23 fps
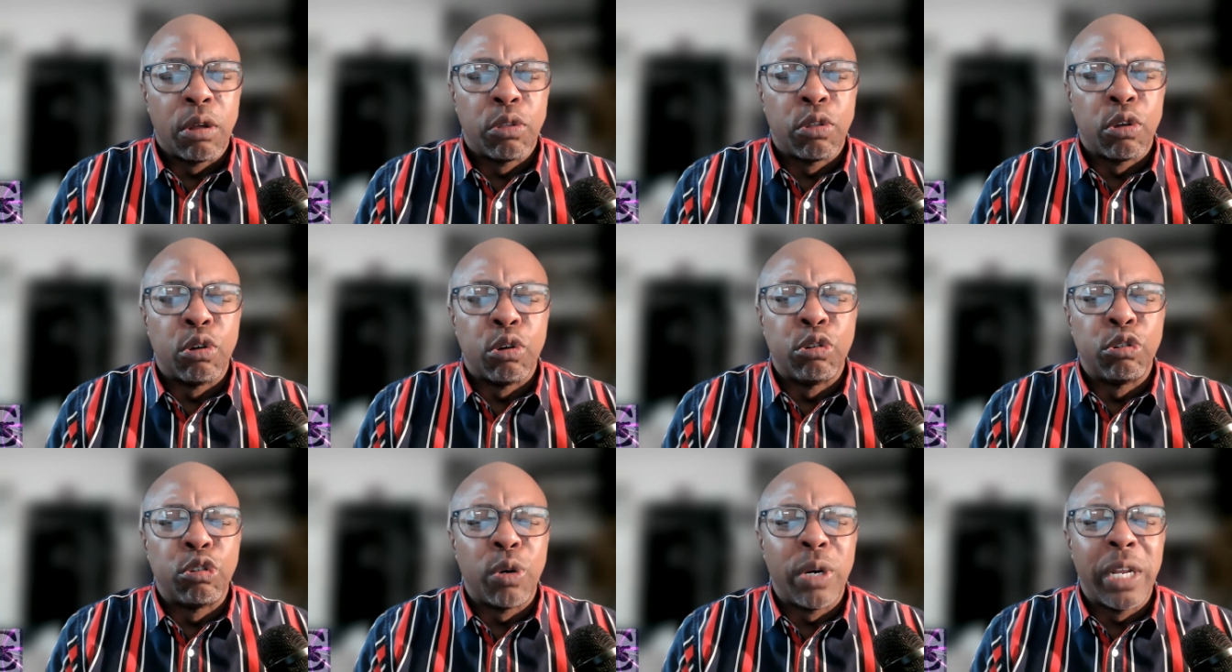
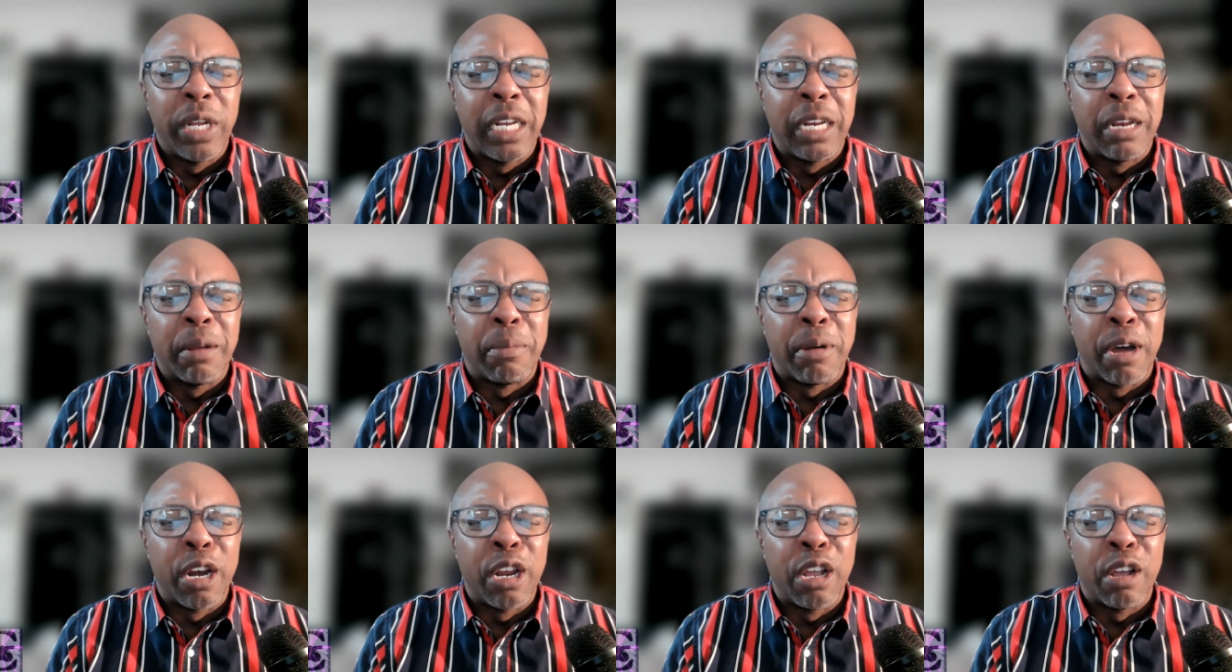Those who lead the
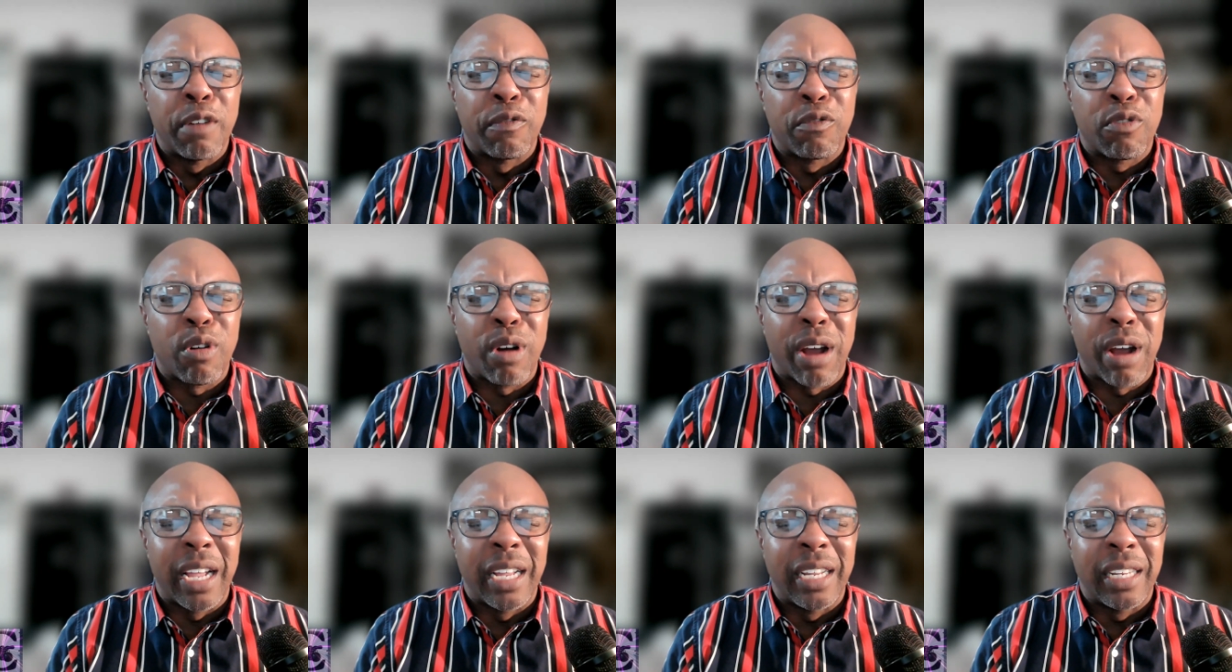body of
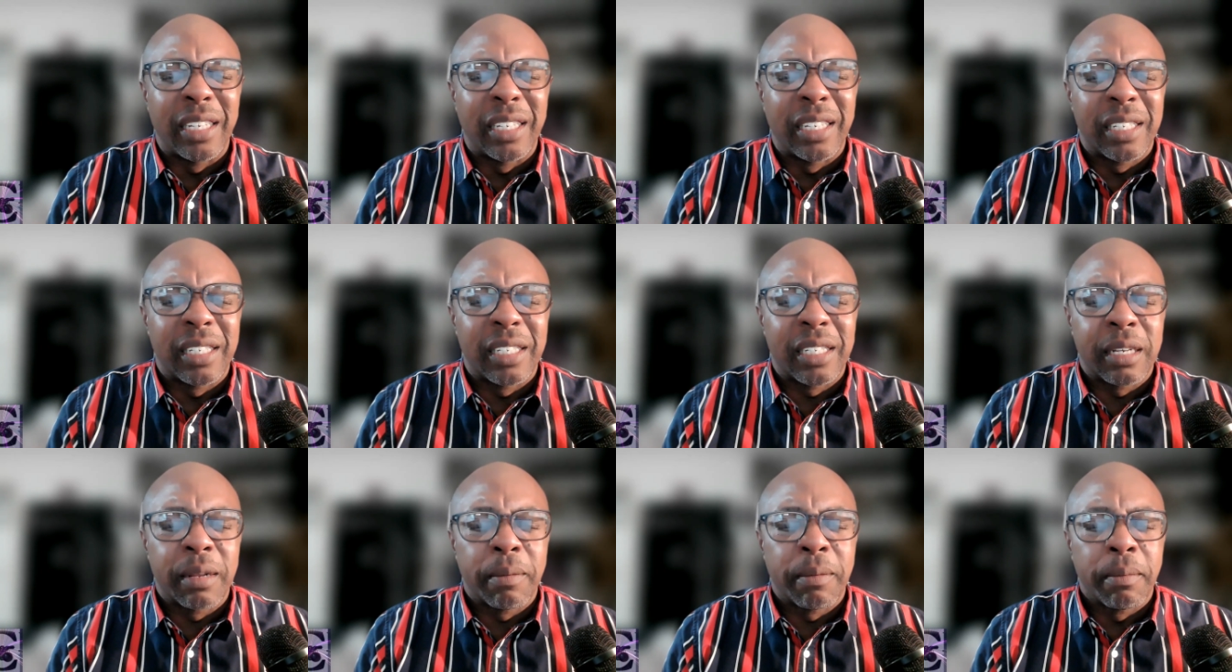
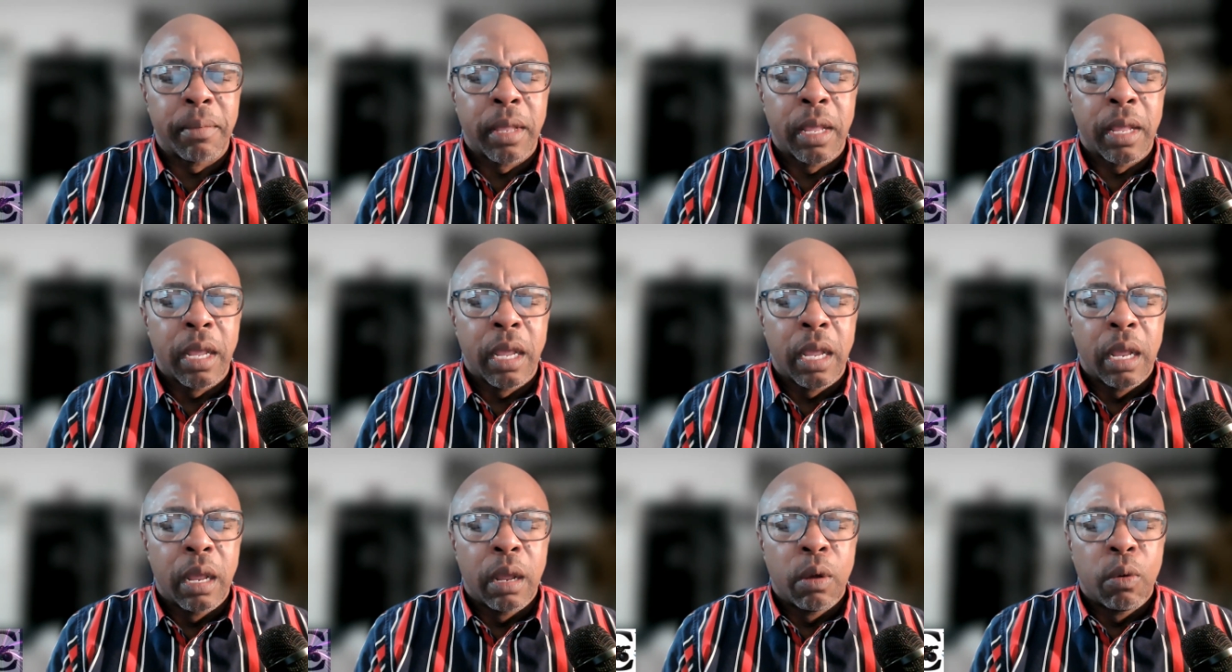Christ,
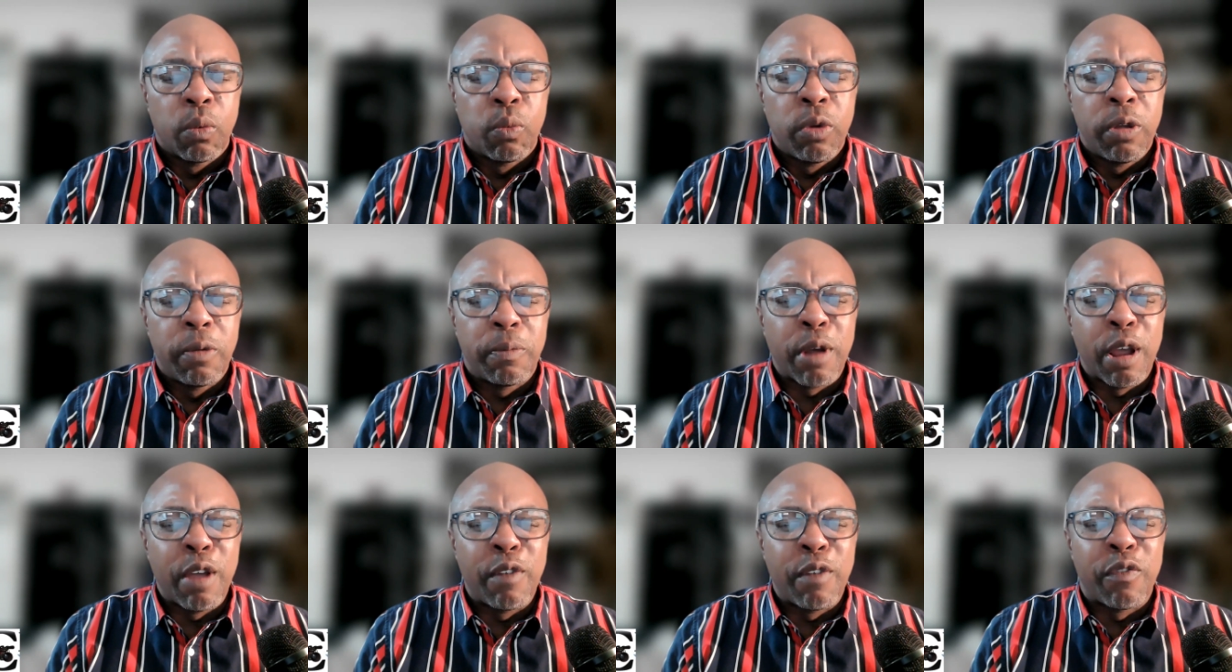we
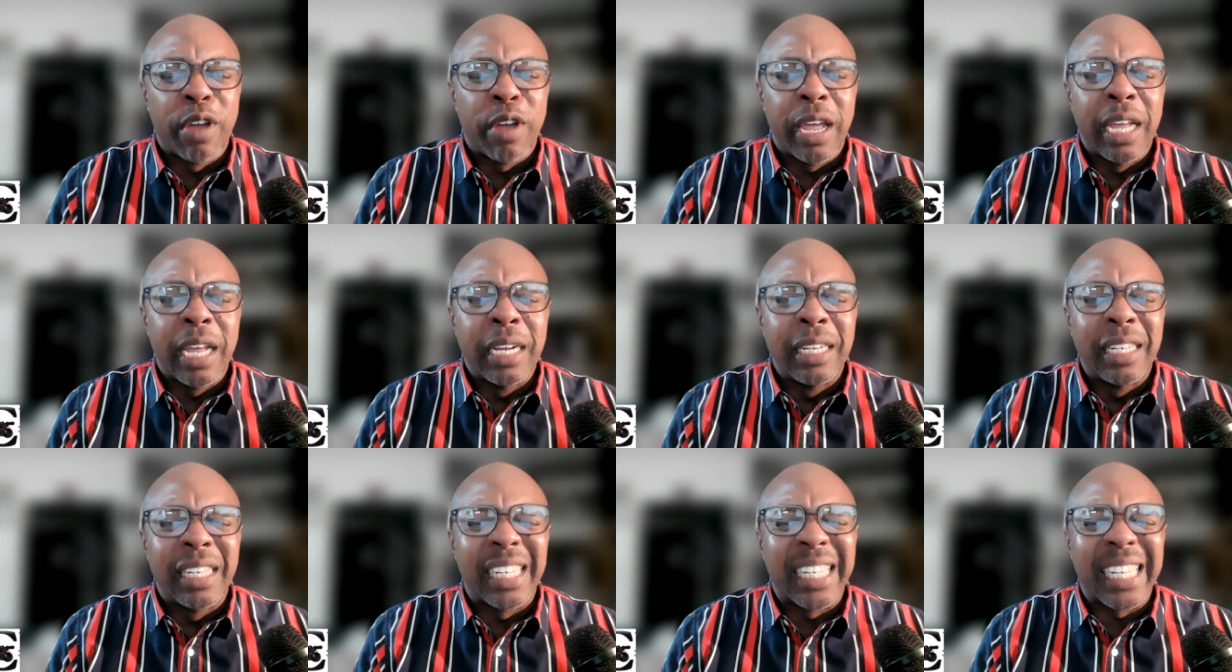pray for
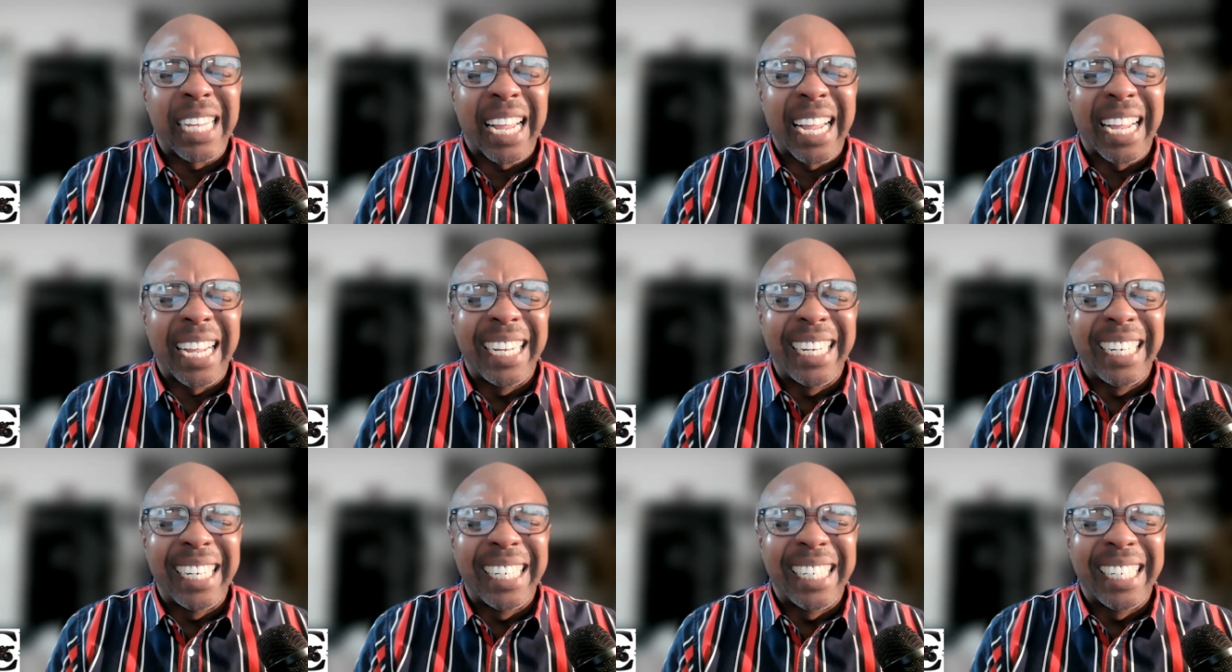
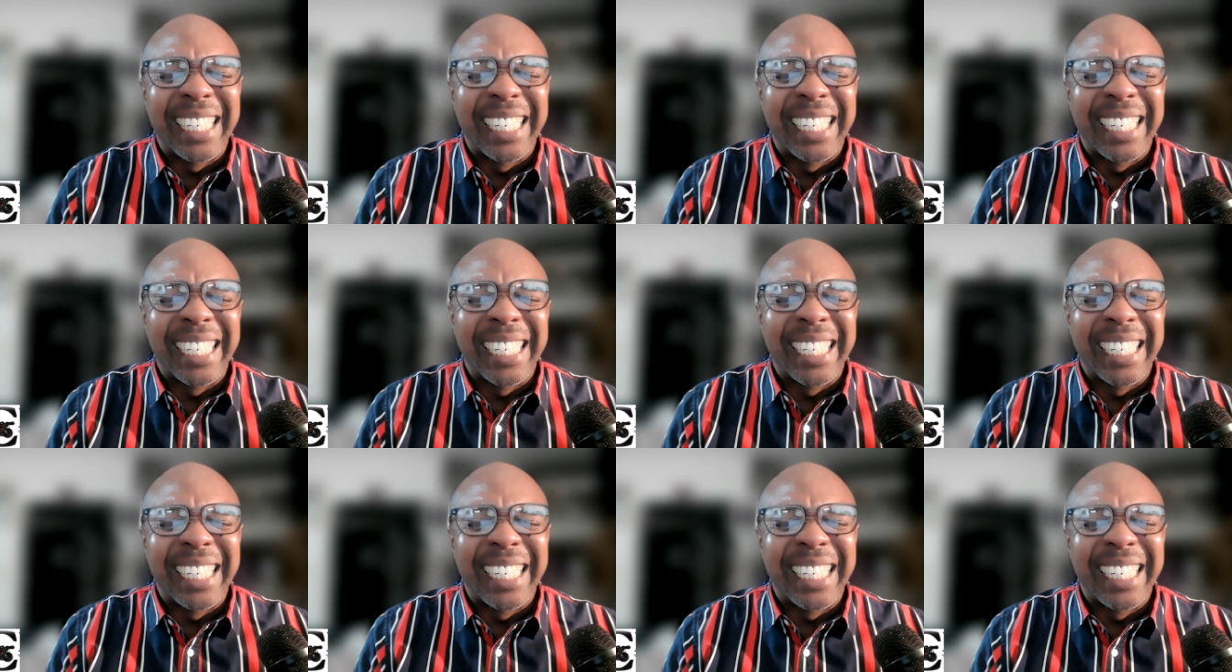insight